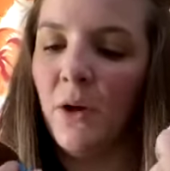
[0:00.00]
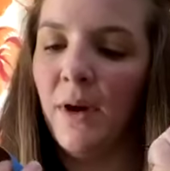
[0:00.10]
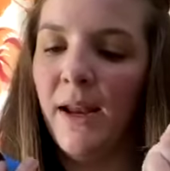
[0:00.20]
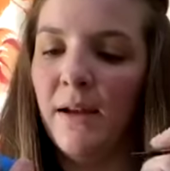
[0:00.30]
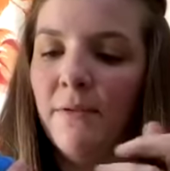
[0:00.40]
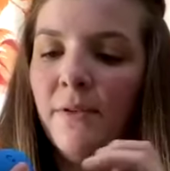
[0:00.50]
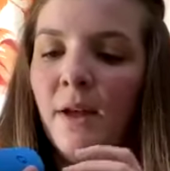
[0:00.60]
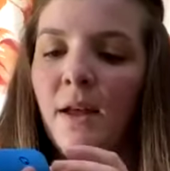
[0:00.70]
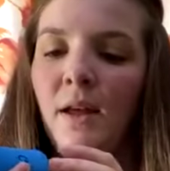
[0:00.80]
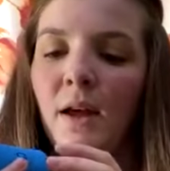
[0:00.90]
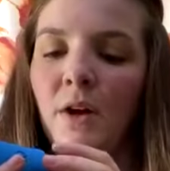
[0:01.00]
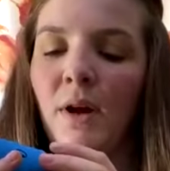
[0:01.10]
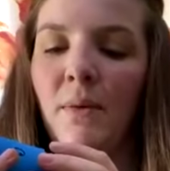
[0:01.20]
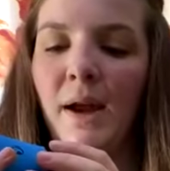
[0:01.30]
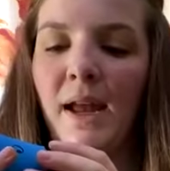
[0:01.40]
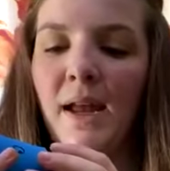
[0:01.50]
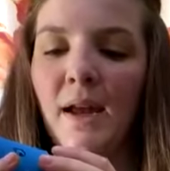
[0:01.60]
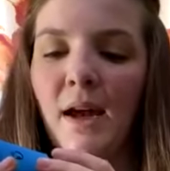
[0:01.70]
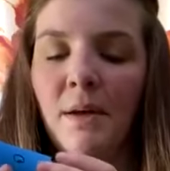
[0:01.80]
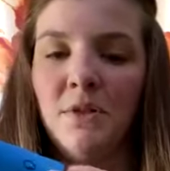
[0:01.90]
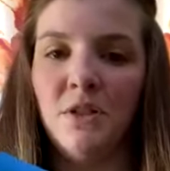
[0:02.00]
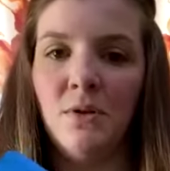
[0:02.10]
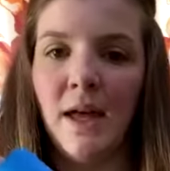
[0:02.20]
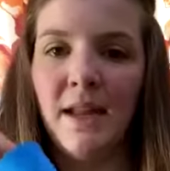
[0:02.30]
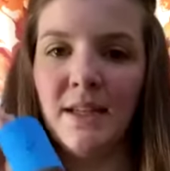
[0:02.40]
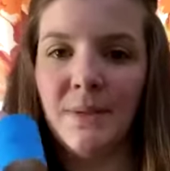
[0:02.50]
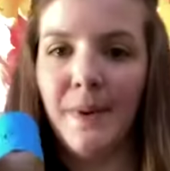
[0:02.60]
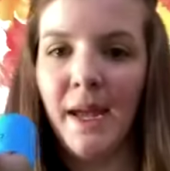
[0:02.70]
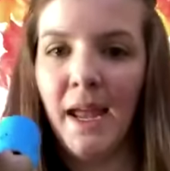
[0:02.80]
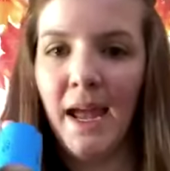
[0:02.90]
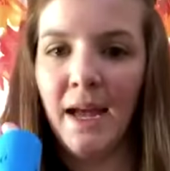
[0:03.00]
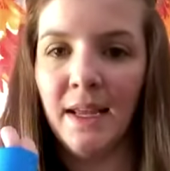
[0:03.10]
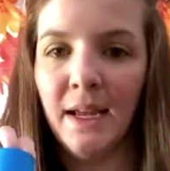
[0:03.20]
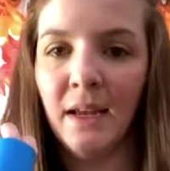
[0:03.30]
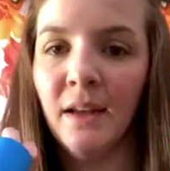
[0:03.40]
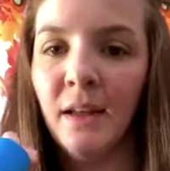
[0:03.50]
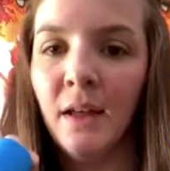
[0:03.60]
creative. A great way to do that is by adding,